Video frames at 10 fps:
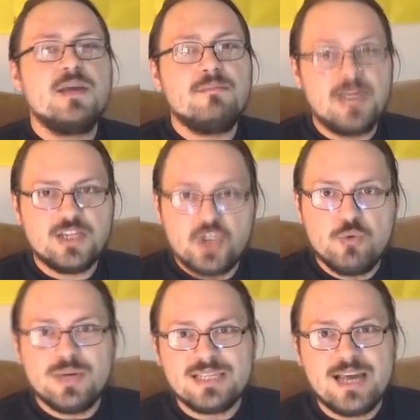because she
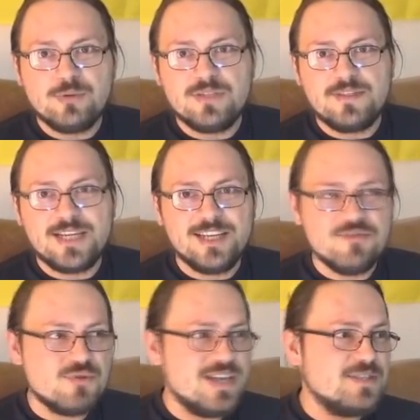was out of the
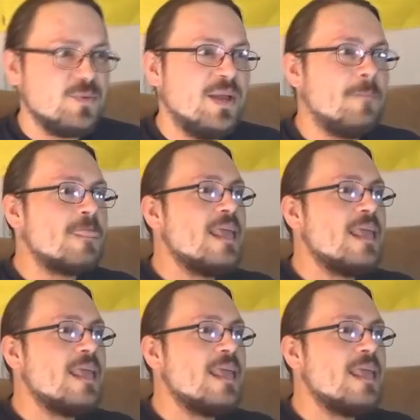country as well.